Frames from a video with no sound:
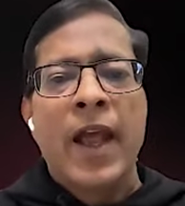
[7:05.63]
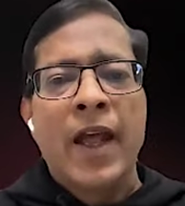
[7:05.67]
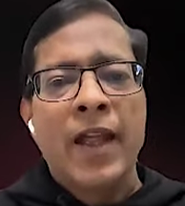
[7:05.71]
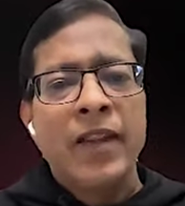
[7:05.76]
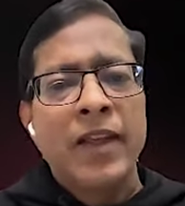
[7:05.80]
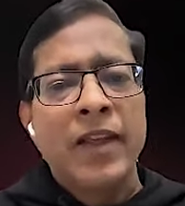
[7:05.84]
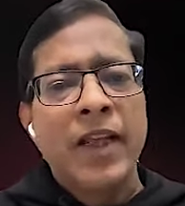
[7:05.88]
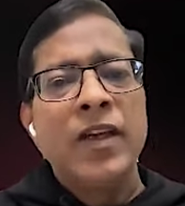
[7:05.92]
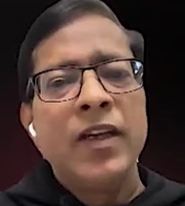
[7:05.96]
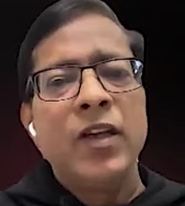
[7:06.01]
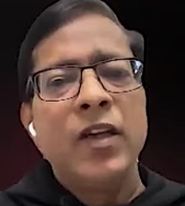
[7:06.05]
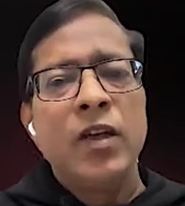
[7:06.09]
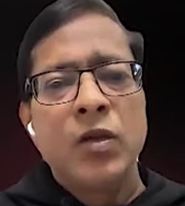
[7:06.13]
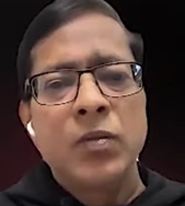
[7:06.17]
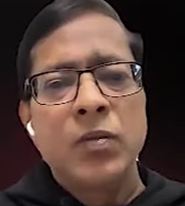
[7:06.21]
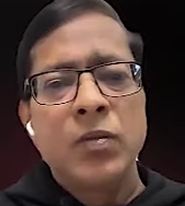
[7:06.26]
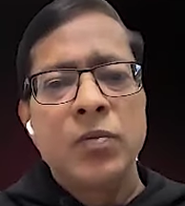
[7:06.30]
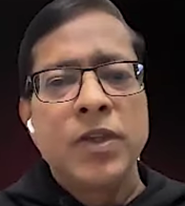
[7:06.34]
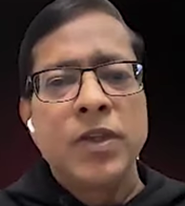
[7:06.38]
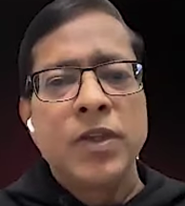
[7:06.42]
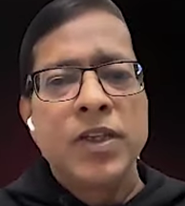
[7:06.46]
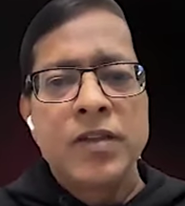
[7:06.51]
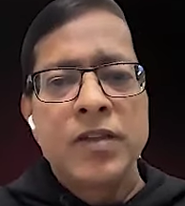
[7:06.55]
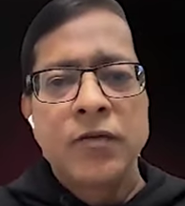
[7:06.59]
And then,
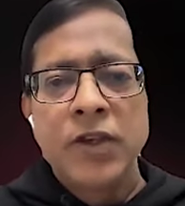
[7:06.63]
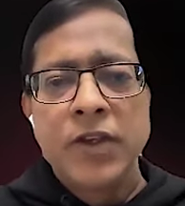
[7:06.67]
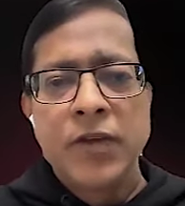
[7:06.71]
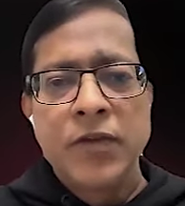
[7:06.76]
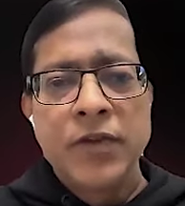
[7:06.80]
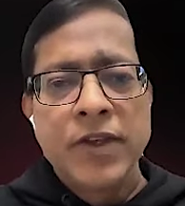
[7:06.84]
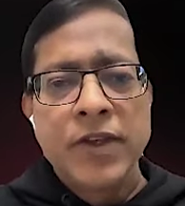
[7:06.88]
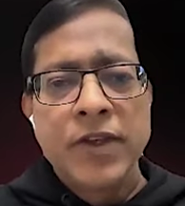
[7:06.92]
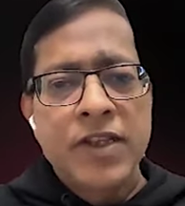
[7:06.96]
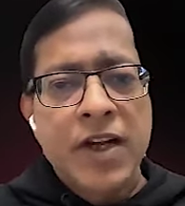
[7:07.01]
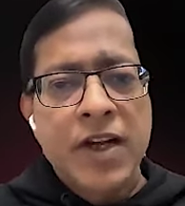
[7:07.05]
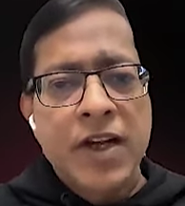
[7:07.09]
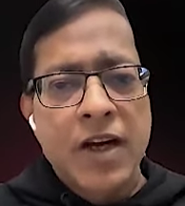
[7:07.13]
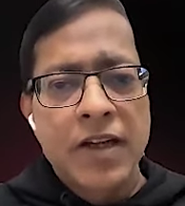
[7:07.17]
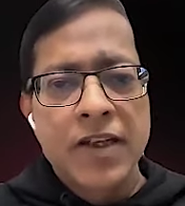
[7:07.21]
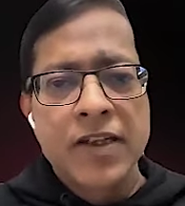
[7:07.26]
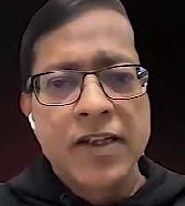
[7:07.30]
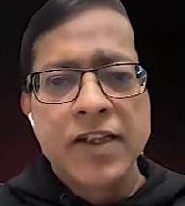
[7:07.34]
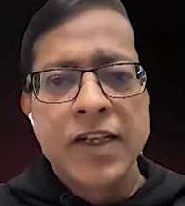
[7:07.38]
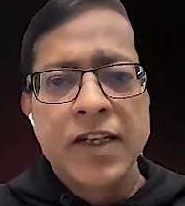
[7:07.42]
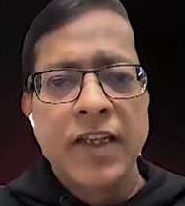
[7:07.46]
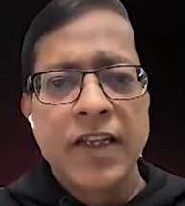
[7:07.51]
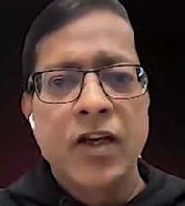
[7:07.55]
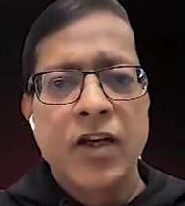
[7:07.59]
we
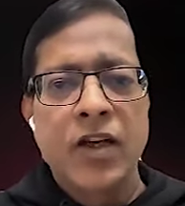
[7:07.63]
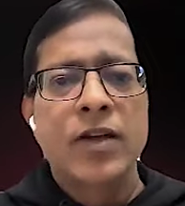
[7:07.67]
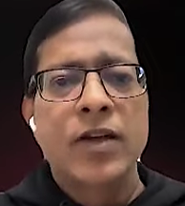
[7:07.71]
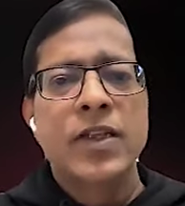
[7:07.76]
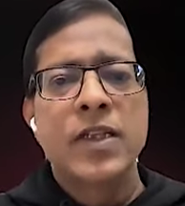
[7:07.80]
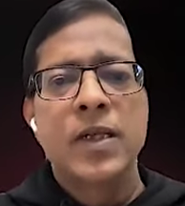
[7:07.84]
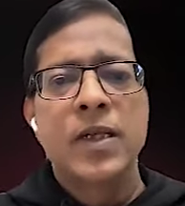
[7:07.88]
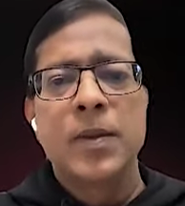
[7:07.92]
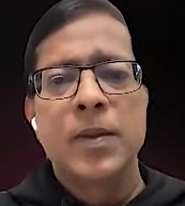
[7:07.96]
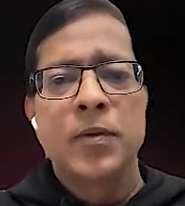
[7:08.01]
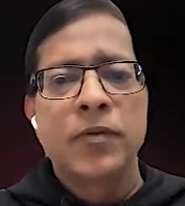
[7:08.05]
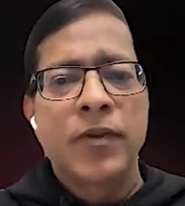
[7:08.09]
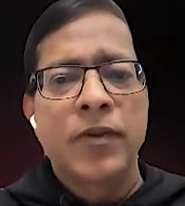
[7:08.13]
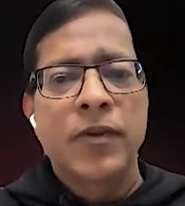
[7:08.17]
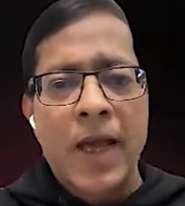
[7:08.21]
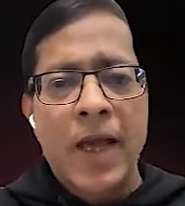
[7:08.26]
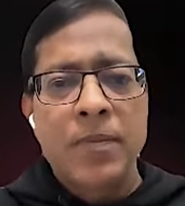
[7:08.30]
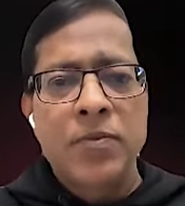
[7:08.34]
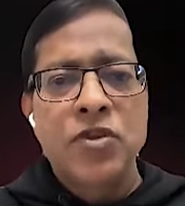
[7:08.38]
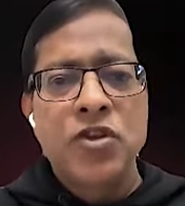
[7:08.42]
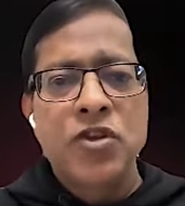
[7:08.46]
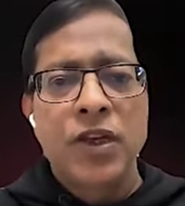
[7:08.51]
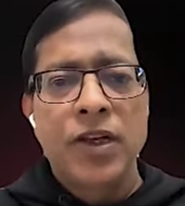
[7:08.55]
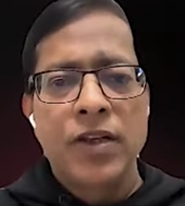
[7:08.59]
started seeing the concept of
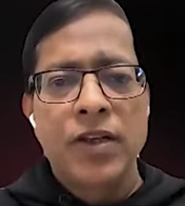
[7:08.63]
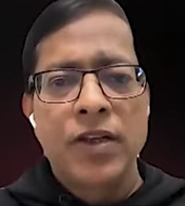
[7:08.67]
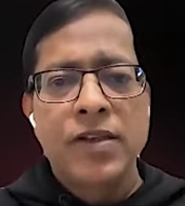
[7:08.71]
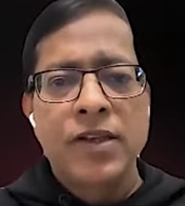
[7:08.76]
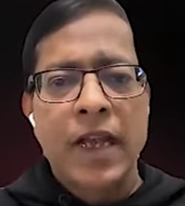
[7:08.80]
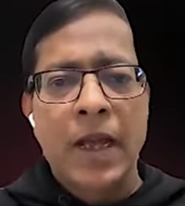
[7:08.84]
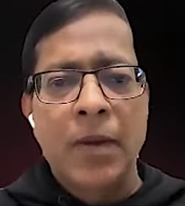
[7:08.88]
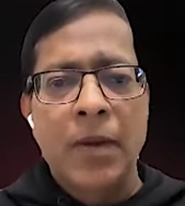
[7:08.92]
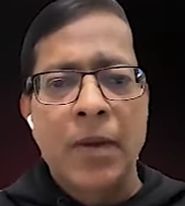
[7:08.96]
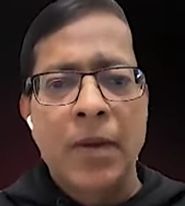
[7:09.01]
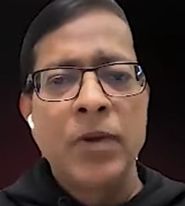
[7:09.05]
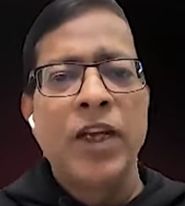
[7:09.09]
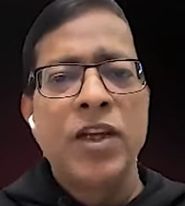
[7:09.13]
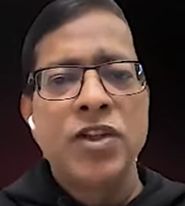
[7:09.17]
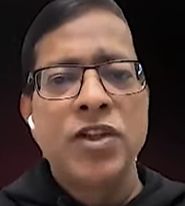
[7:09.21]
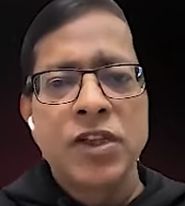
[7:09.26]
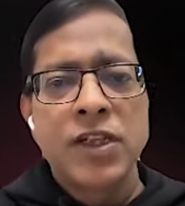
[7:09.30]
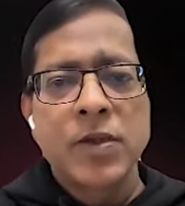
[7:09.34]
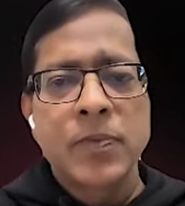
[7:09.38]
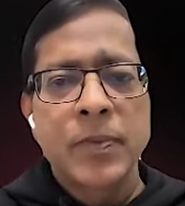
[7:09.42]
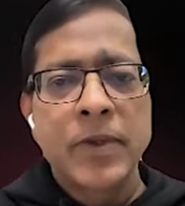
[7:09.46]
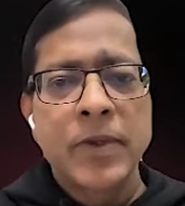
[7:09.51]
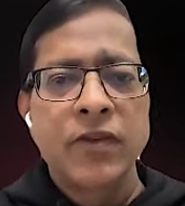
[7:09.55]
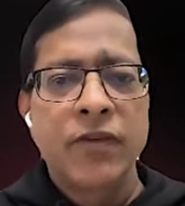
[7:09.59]
app chains,
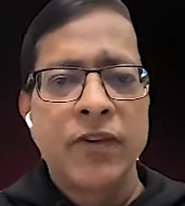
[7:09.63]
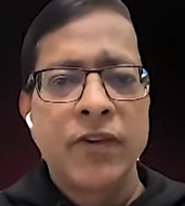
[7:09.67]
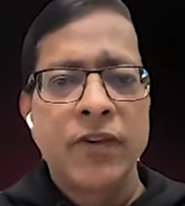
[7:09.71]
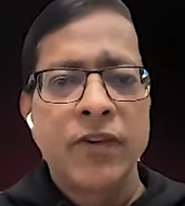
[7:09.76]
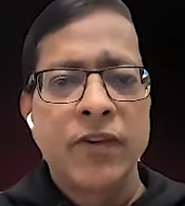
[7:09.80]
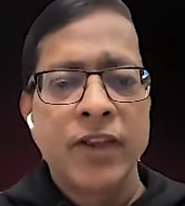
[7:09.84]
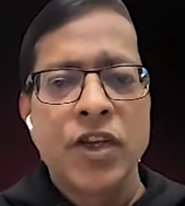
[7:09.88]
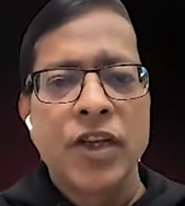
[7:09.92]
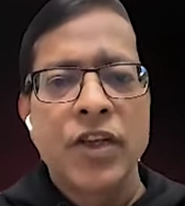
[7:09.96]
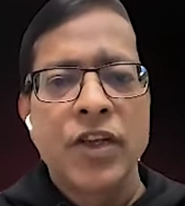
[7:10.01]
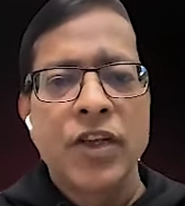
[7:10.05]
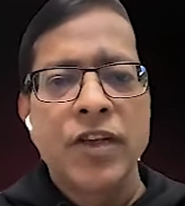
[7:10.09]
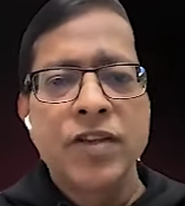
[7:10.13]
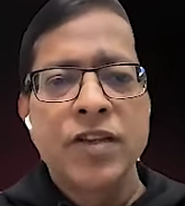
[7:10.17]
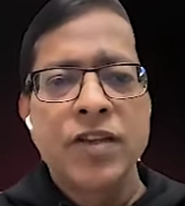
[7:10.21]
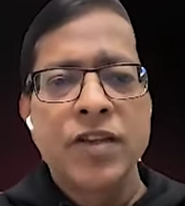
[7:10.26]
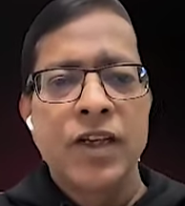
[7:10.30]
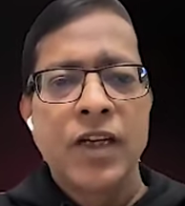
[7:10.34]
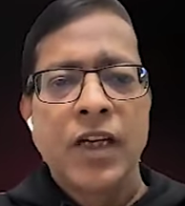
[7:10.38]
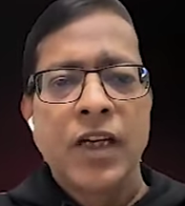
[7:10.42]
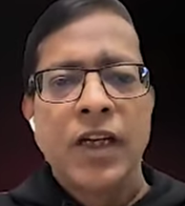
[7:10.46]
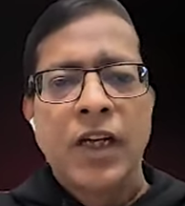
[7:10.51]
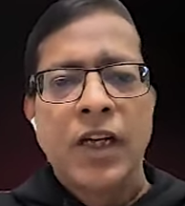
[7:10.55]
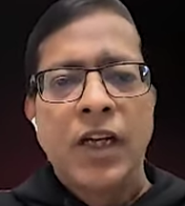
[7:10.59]
application specific
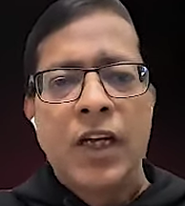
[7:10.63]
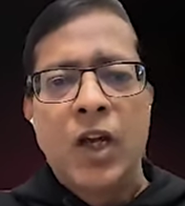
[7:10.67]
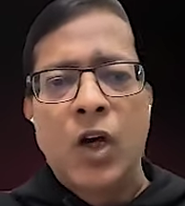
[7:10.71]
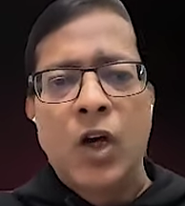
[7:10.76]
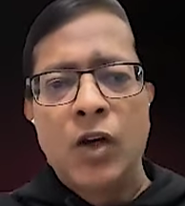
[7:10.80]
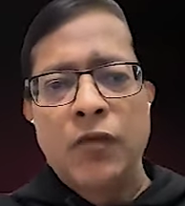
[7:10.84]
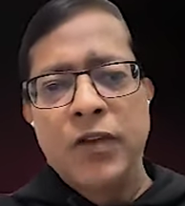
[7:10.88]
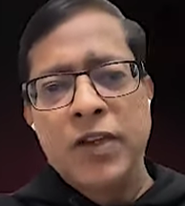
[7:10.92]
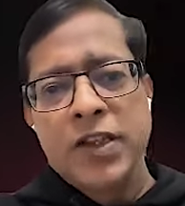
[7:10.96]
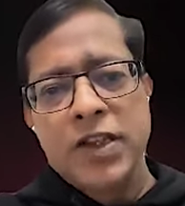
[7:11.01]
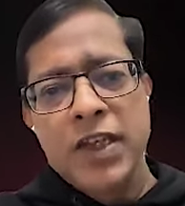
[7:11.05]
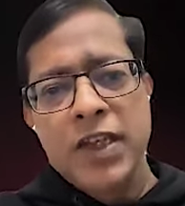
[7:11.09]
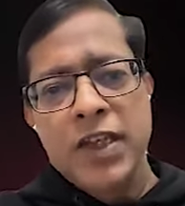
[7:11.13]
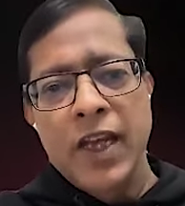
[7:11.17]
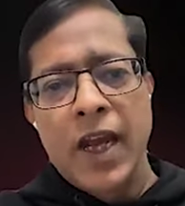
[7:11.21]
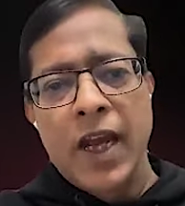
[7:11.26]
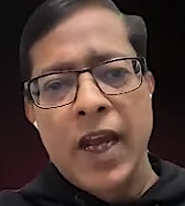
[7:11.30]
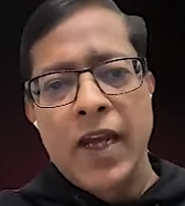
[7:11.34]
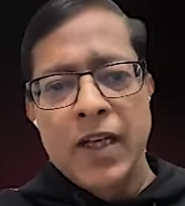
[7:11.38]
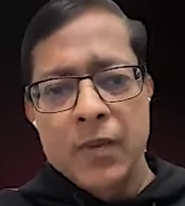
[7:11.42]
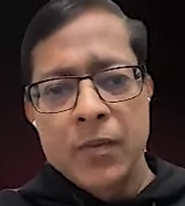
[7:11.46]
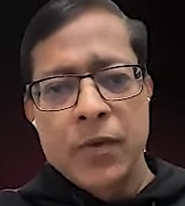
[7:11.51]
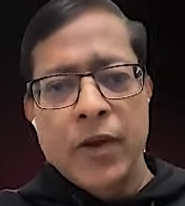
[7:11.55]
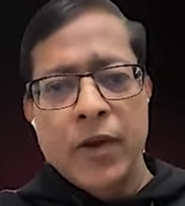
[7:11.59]
chains. Now, if you
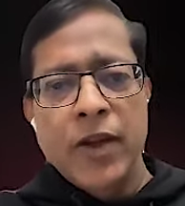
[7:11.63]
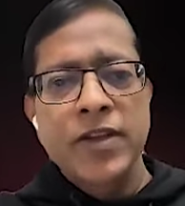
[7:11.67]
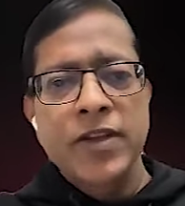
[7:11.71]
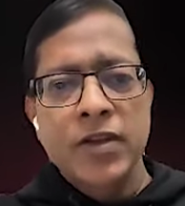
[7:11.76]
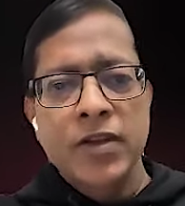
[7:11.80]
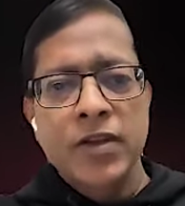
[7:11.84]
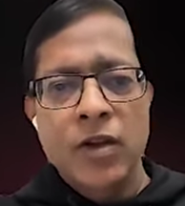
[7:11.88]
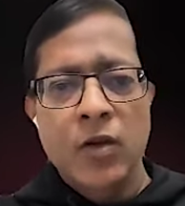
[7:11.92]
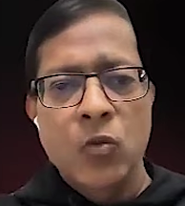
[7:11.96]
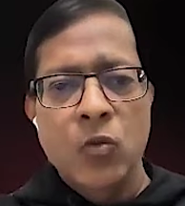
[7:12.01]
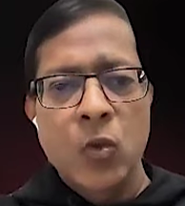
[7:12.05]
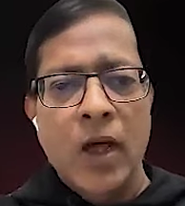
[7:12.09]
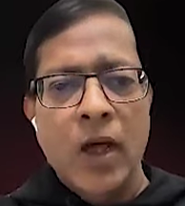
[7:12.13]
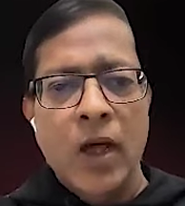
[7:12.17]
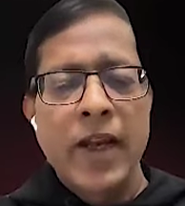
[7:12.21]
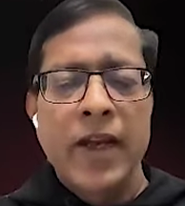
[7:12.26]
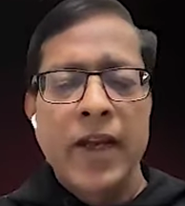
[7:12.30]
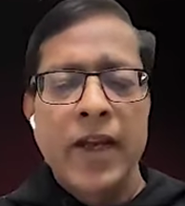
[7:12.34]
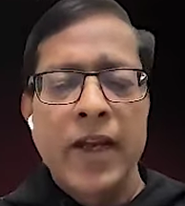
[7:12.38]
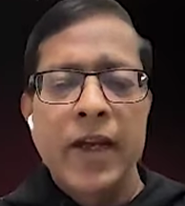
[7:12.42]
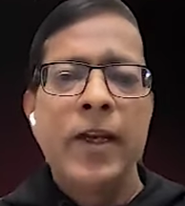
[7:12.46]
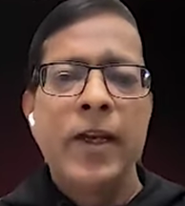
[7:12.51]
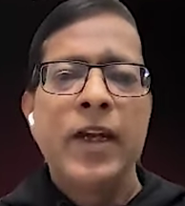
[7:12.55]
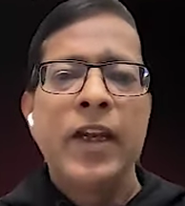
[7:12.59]
see enterprises on one
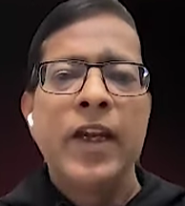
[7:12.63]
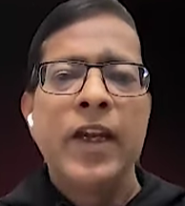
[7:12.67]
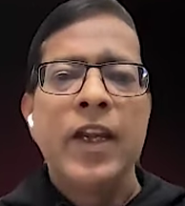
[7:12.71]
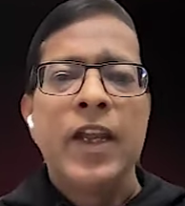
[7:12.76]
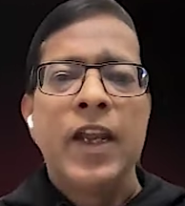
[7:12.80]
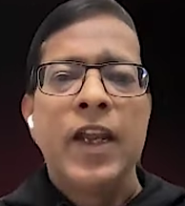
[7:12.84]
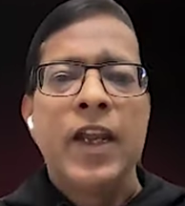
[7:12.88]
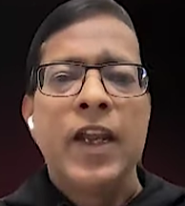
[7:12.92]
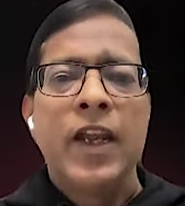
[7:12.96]
end,